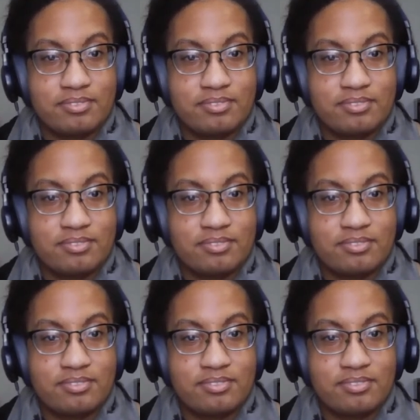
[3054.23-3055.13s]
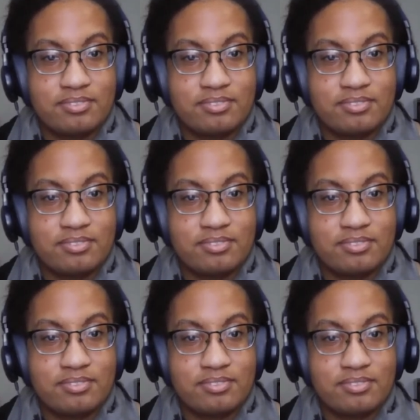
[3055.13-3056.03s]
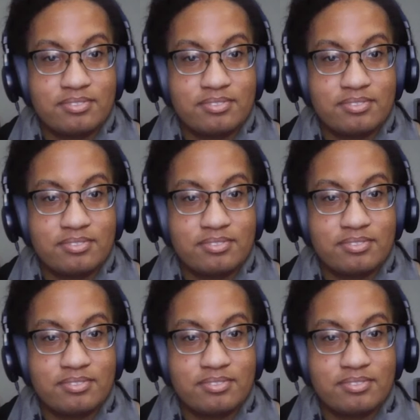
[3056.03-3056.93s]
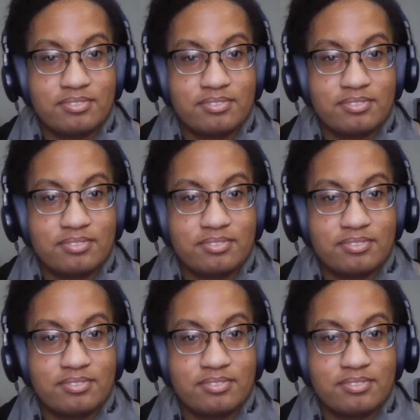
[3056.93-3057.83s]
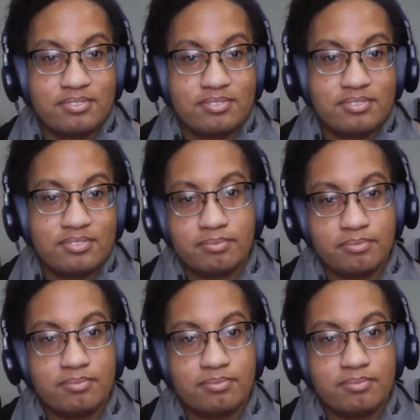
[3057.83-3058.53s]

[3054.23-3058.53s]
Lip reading: (not speaking)